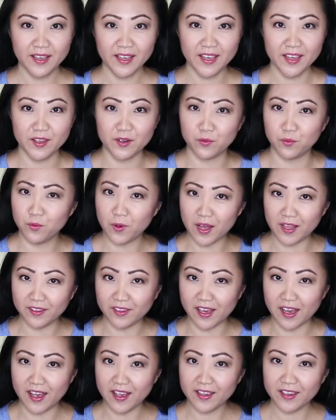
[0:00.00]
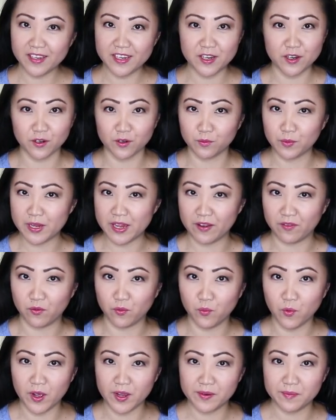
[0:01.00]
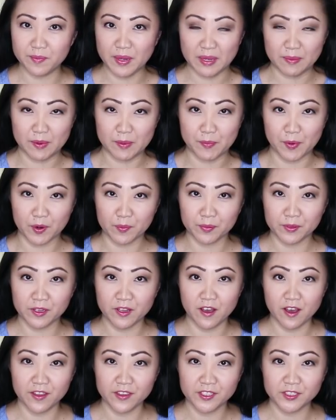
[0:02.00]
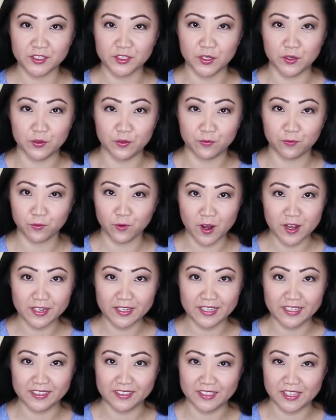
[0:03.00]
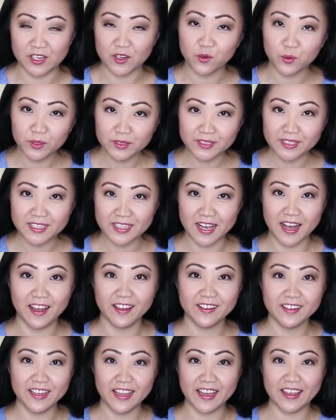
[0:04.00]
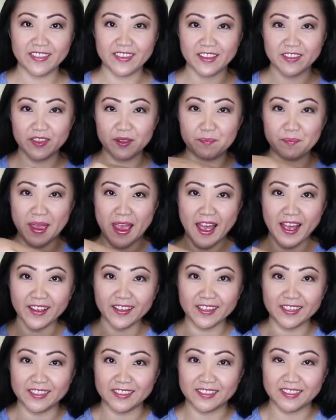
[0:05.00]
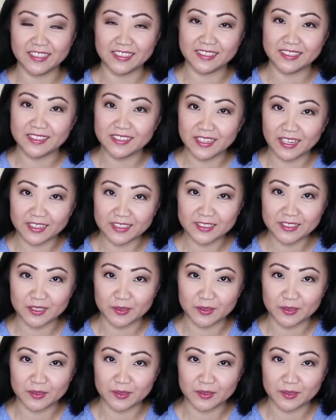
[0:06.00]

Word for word: And voila, here we have one baby burp cloth. So the front is the quilting cotton, and then the back is this nice